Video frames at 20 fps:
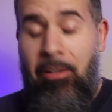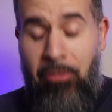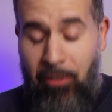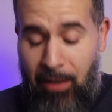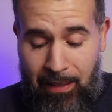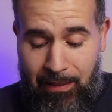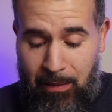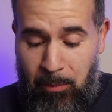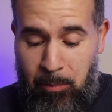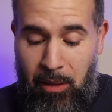I
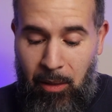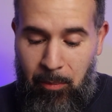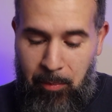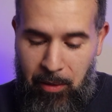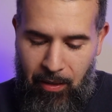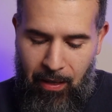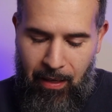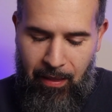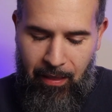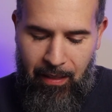forgot the
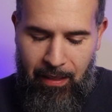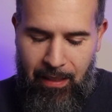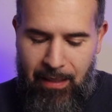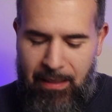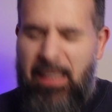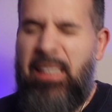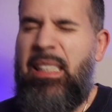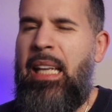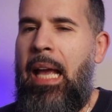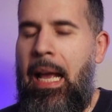millimeter. I think
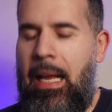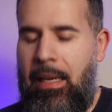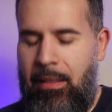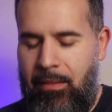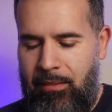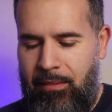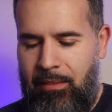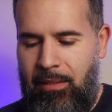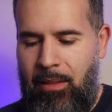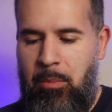it's 10.
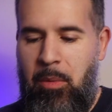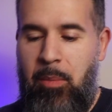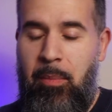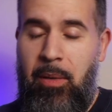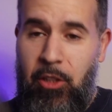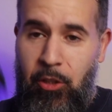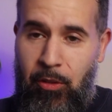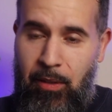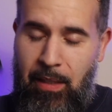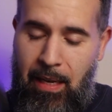Let me
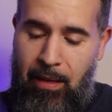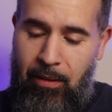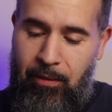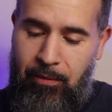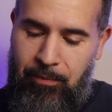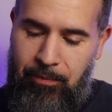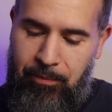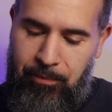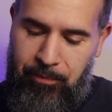measure it out